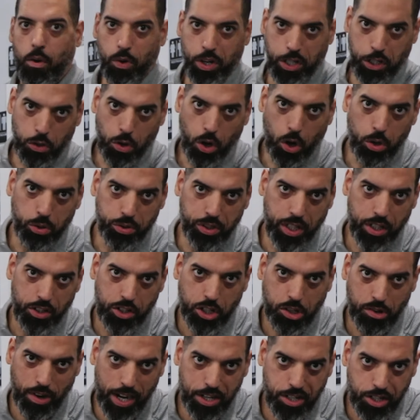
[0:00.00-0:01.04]
when you hold these
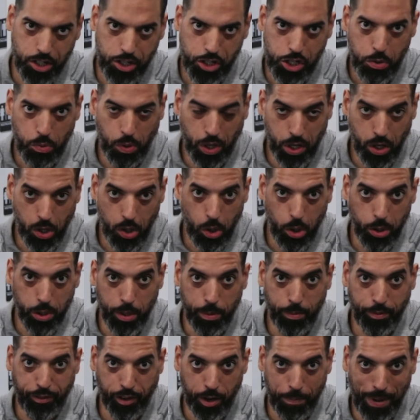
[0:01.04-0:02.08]
stretches, you want to hold
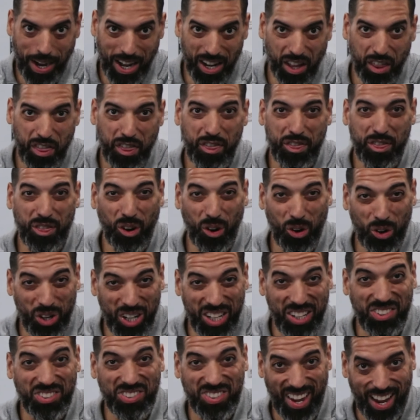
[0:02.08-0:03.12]
them for about a
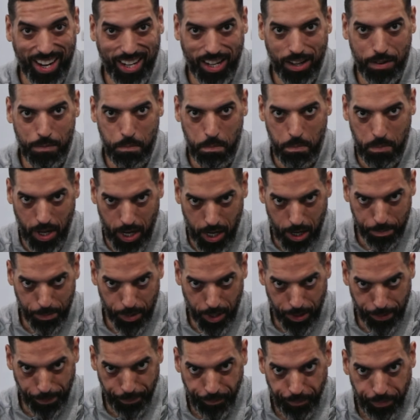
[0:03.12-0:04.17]
30-second
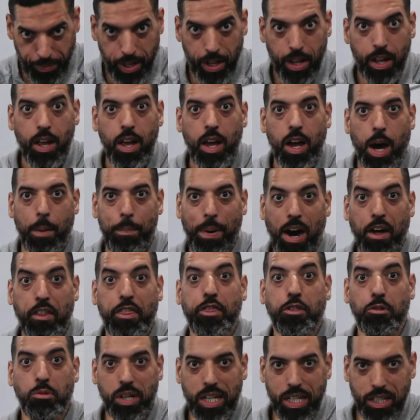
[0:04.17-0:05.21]
minimum, about
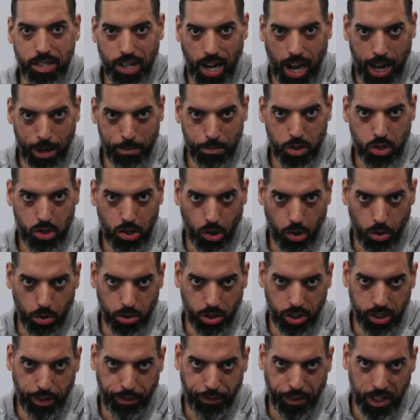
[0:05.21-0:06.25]
3 times
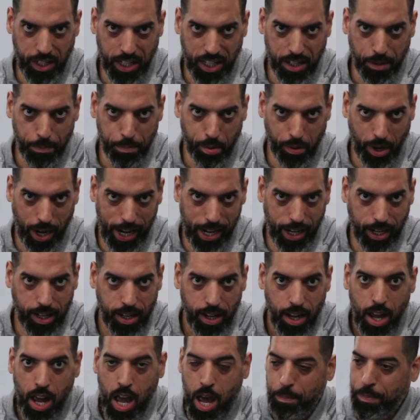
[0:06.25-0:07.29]
total if you need a break.
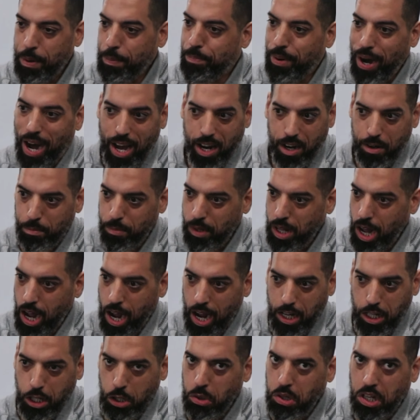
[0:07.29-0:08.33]
But bottom
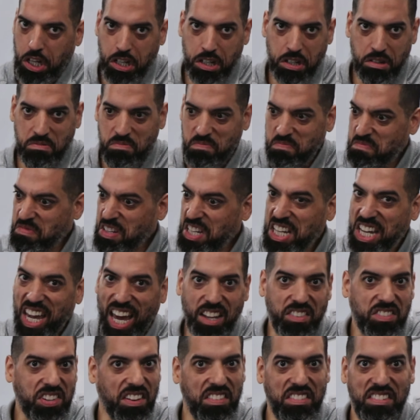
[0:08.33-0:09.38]
line, you can
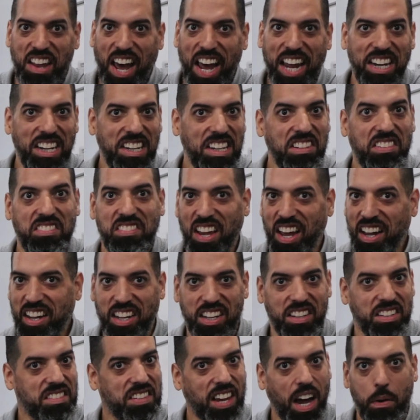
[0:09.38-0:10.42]
get to 90
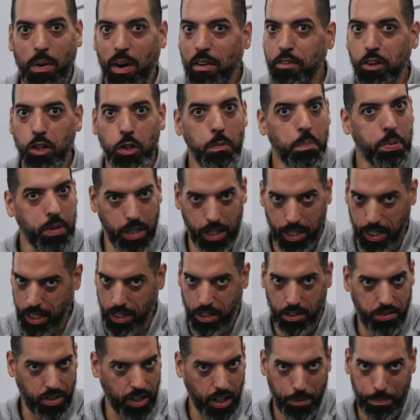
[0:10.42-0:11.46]
seconds however you
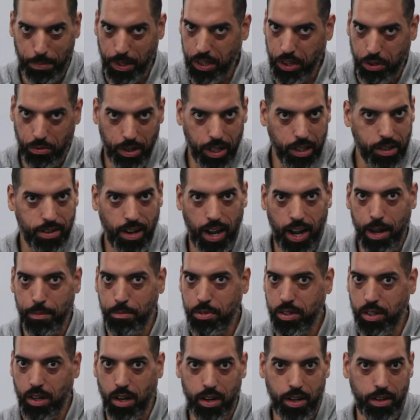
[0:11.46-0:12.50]
please. It could be 3
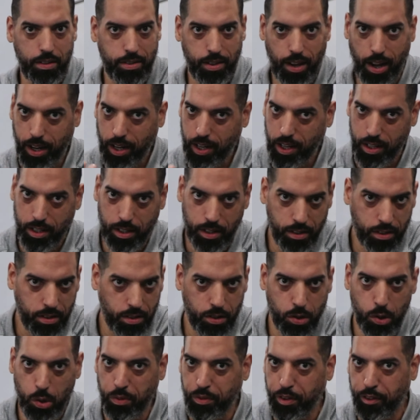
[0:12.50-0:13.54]
times 30 seconds,
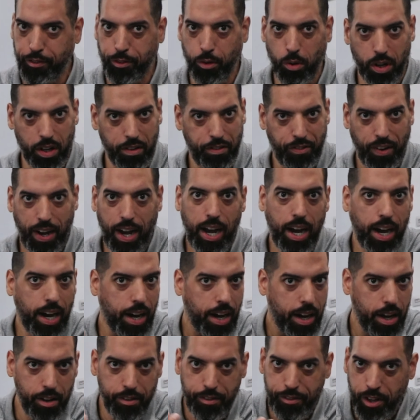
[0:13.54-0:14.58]
2 for
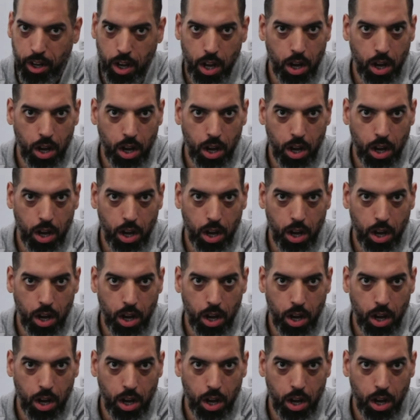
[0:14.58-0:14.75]
45,